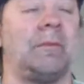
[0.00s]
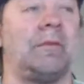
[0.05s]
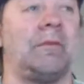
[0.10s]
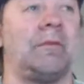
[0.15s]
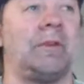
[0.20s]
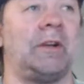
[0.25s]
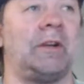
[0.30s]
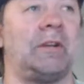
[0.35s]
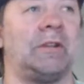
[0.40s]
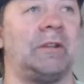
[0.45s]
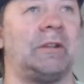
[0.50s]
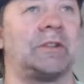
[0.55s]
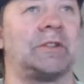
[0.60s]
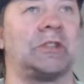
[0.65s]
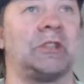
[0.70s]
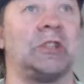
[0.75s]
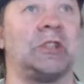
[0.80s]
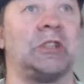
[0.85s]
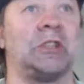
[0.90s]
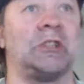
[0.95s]
Vanilla is
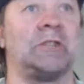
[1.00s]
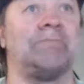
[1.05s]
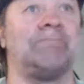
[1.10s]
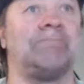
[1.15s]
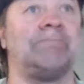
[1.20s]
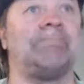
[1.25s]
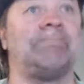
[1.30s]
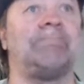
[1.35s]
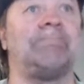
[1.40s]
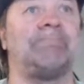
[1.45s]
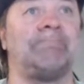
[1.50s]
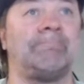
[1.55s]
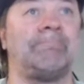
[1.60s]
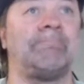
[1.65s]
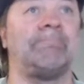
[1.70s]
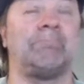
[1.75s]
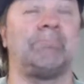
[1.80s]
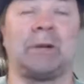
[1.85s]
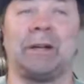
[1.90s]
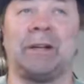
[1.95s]
good.
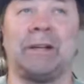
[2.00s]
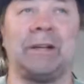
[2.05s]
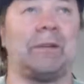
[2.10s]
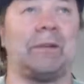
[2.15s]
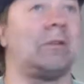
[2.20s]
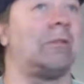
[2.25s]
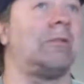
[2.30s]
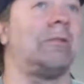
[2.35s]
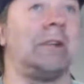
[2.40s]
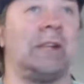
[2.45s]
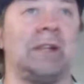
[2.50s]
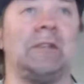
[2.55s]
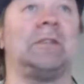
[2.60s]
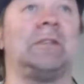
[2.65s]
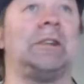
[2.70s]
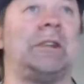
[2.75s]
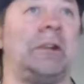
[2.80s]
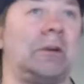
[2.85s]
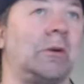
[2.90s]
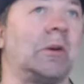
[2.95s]
Plain old
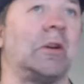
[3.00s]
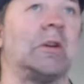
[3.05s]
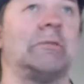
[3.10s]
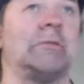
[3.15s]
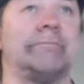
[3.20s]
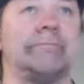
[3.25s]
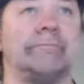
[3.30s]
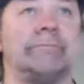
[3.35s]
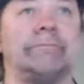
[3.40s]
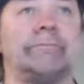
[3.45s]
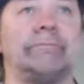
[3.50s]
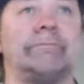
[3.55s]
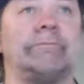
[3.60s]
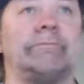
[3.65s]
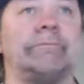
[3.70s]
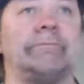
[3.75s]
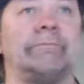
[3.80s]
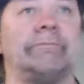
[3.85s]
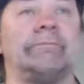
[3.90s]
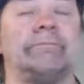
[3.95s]
vanilla yogurt.
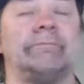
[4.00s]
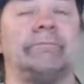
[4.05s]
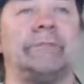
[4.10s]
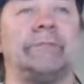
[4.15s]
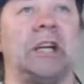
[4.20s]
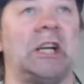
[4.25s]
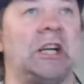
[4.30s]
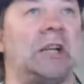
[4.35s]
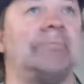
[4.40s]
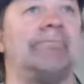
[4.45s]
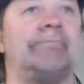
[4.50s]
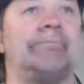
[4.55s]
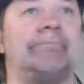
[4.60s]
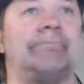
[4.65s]
Yum.